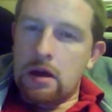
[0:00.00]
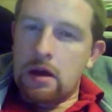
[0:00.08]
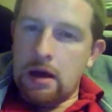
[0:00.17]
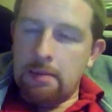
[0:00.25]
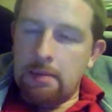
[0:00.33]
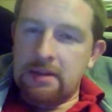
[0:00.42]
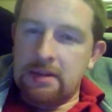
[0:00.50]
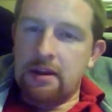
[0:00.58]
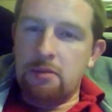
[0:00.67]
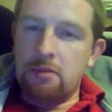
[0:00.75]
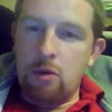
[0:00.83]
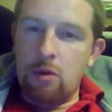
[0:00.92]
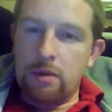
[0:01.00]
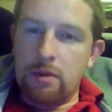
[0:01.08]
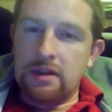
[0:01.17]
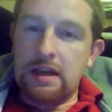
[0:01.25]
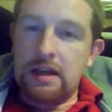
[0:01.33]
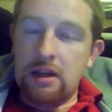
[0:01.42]
up until the moment
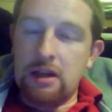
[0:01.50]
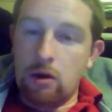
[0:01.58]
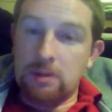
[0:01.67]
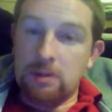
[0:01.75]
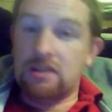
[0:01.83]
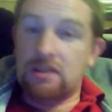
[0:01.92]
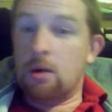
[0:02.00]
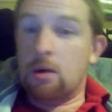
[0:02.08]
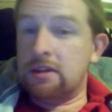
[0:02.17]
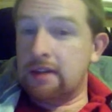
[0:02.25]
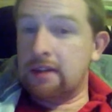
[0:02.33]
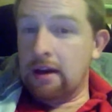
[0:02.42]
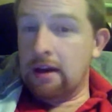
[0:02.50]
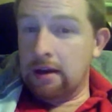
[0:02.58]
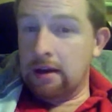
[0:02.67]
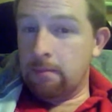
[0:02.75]
he knows he's going to die.